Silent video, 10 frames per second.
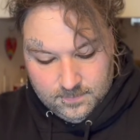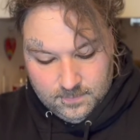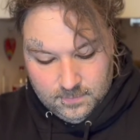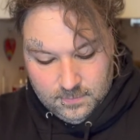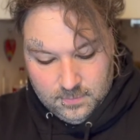
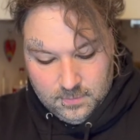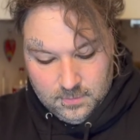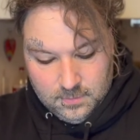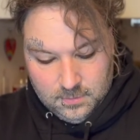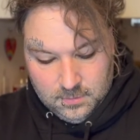
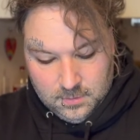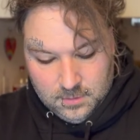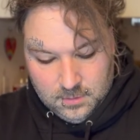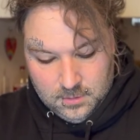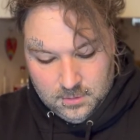
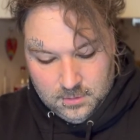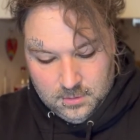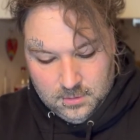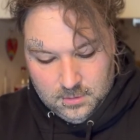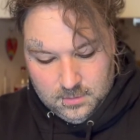
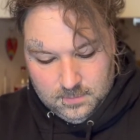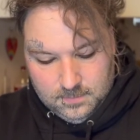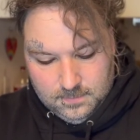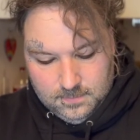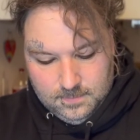Nothing is said.